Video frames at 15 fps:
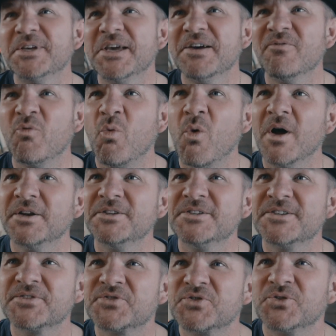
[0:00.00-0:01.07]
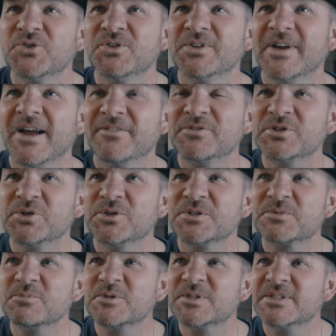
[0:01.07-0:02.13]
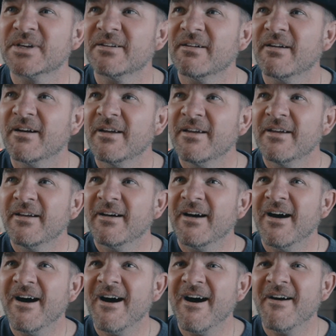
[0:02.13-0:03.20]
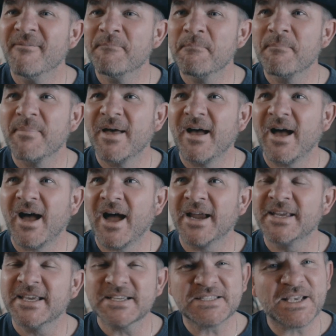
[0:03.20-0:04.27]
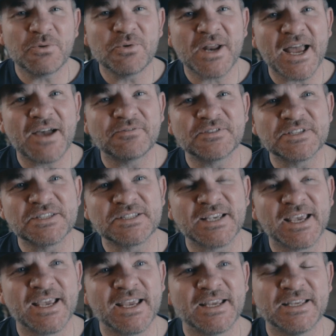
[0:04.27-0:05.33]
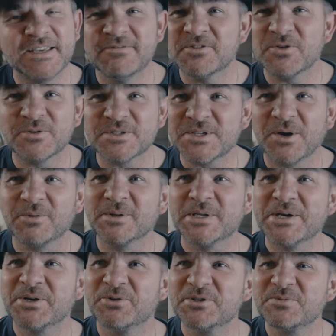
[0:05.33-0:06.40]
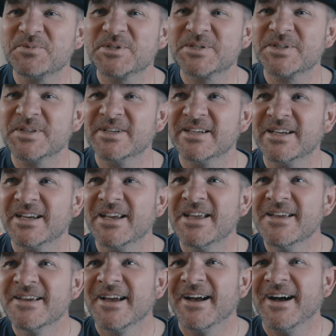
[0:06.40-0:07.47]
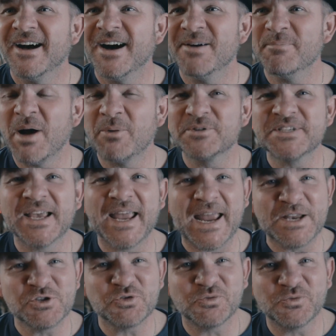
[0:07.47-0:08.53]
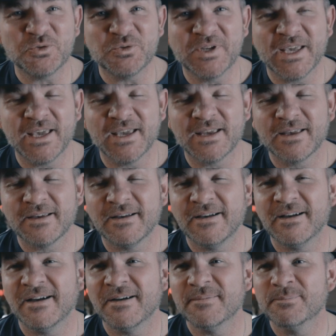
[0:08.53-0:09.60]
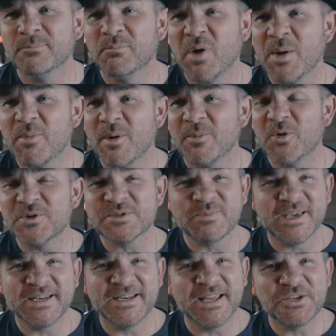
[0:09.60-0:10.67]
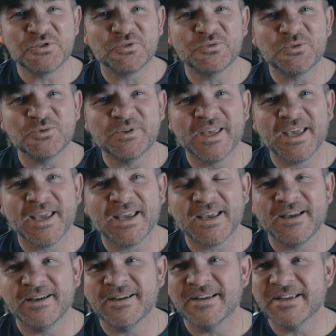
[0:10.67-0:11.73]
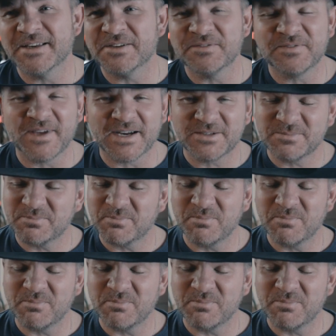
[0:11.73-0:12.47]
have one dessert after Christmas dinner, um, I guess I would have to say, even though it's not really a Christmas thing, um, I would say angel food cake. Um, my mom always made an angel food cake, uh, and in fact,